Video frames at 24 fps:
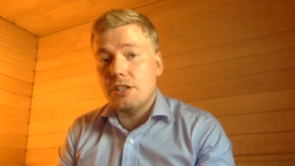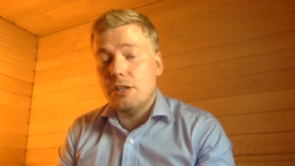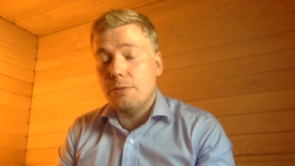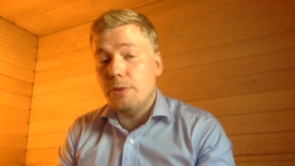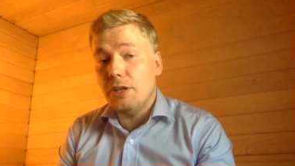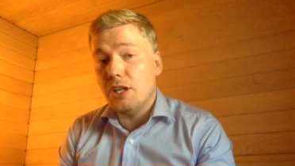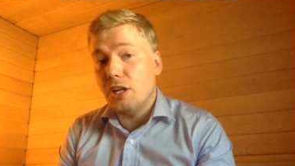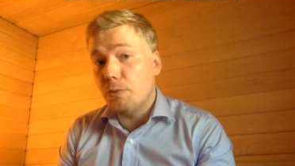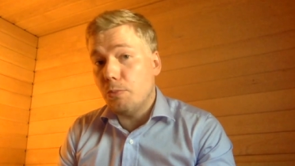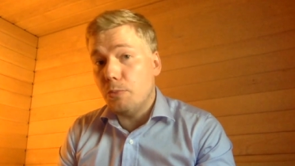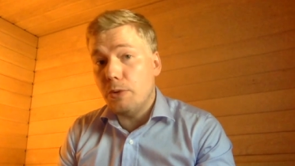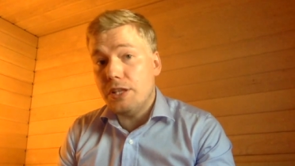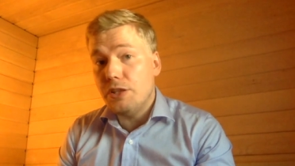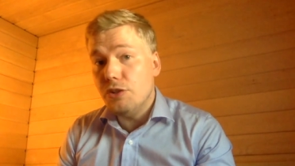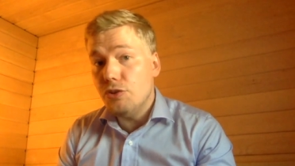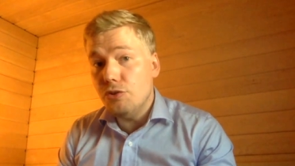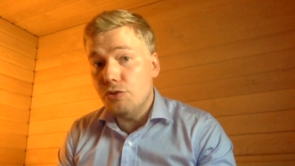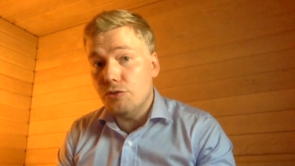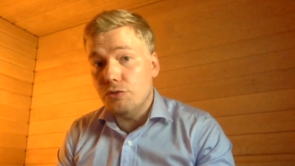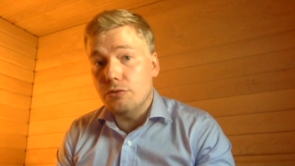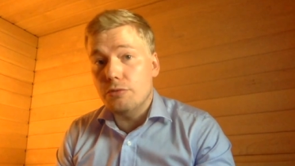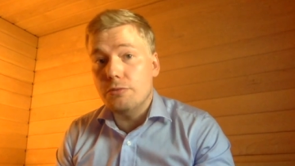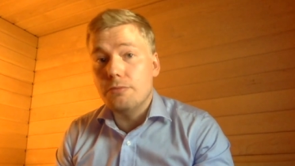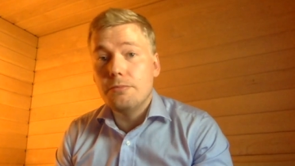coming up with
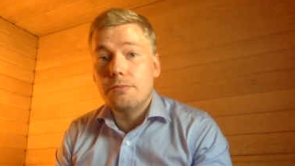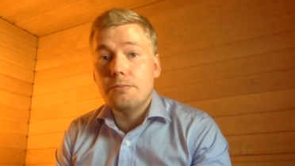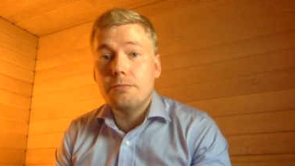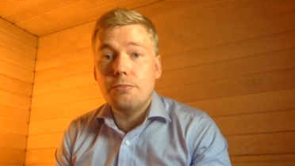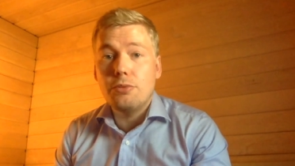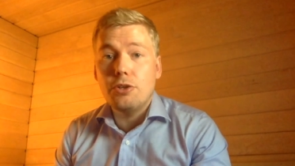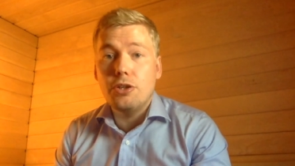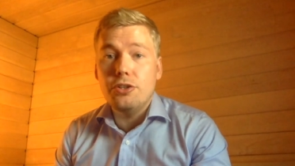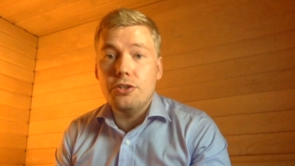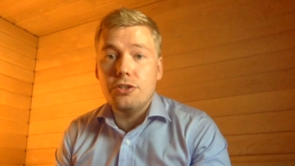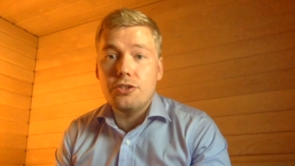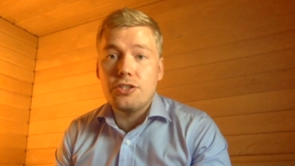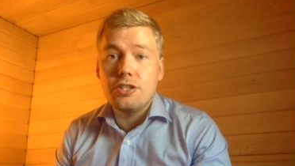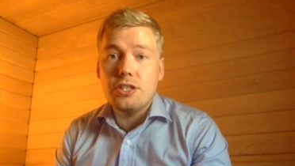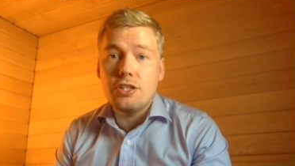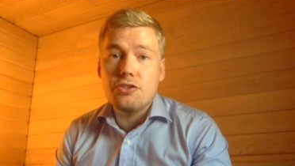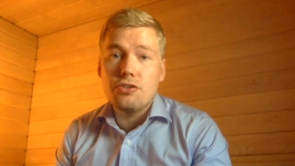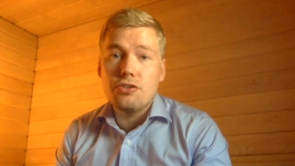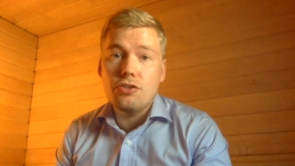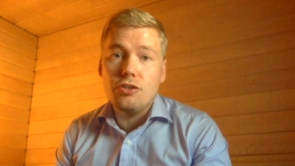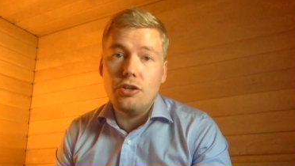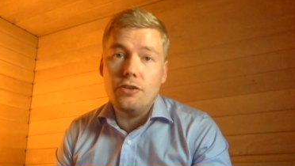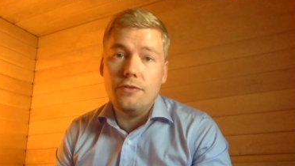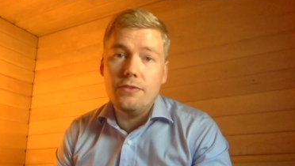new products and
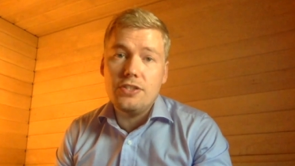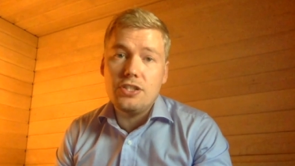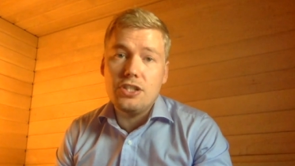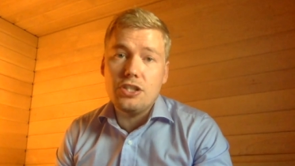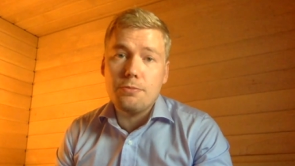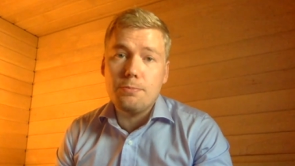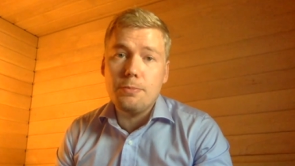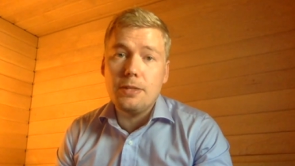services.